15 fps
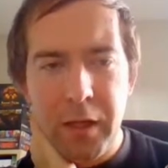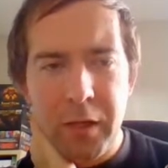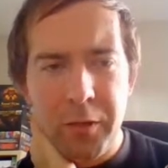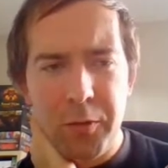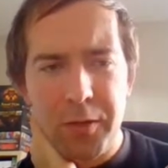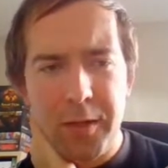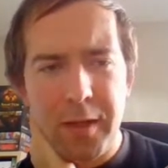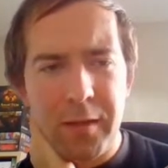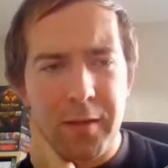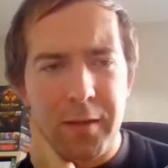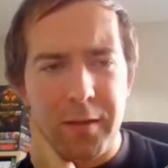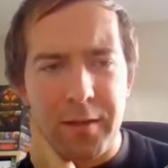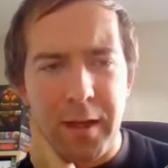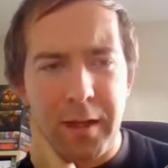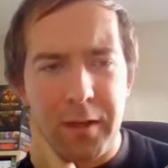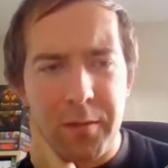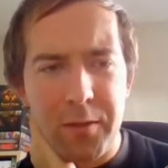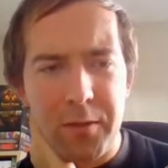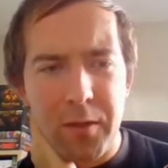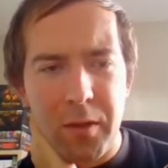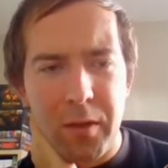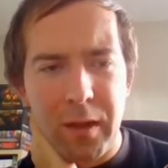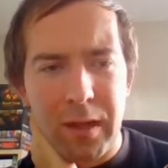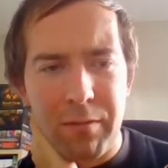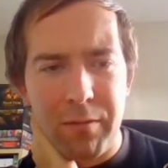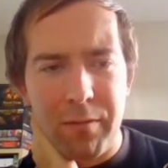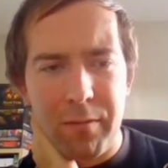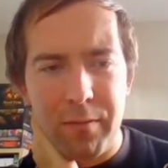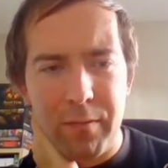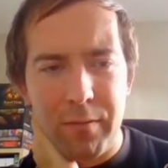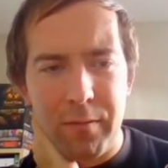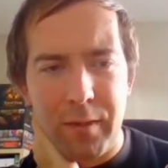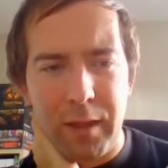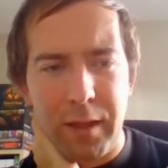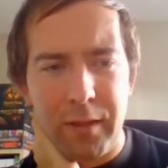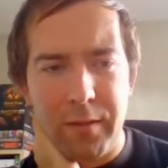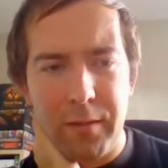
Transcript: You see that these items all have, like,